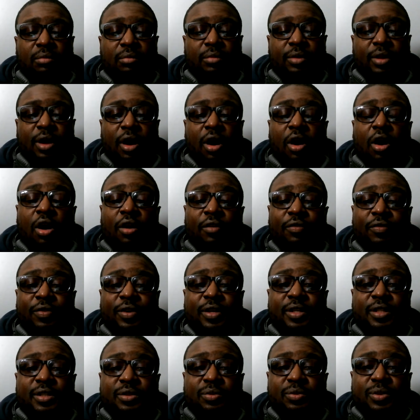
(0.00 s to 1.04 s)
the
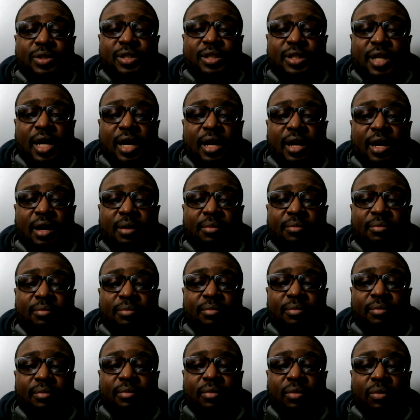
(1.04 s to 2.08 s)
offense was set up
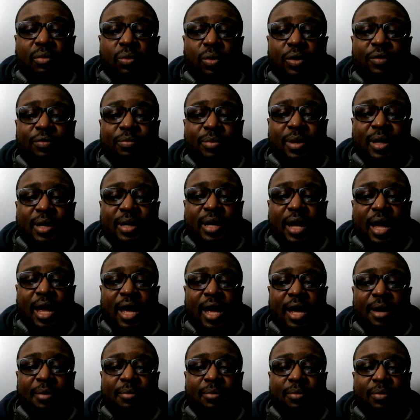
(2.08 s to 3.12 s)
with
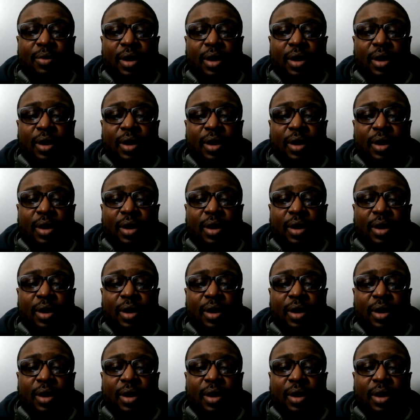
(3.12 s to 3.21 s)
McNabb